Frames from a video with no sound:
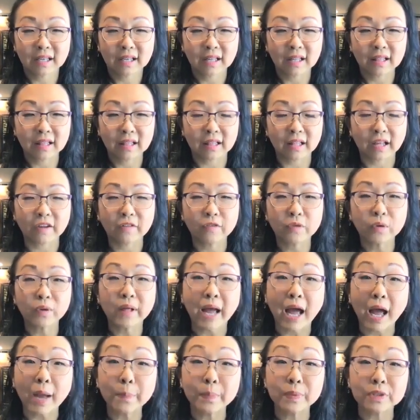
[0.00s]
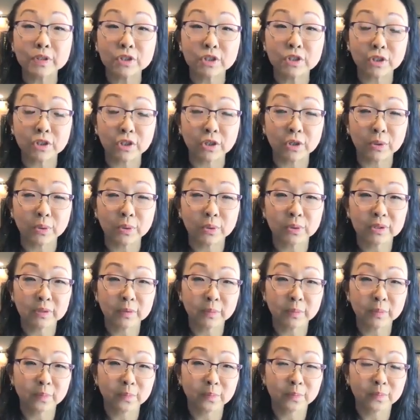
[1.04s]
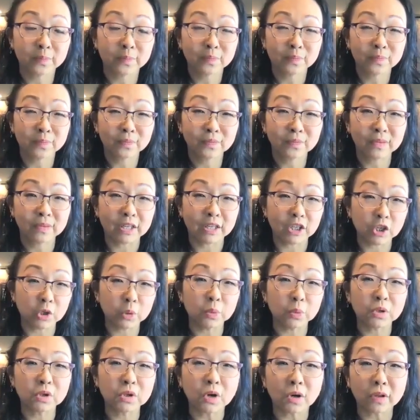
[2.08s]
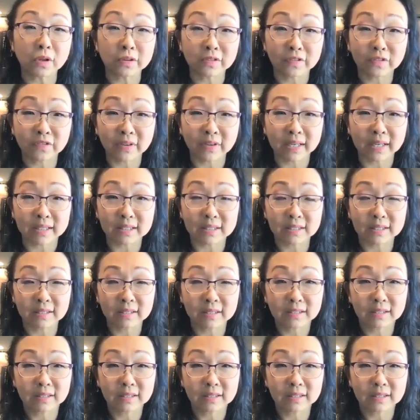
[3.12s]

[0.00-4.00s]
life will happen to you and you will call it fate.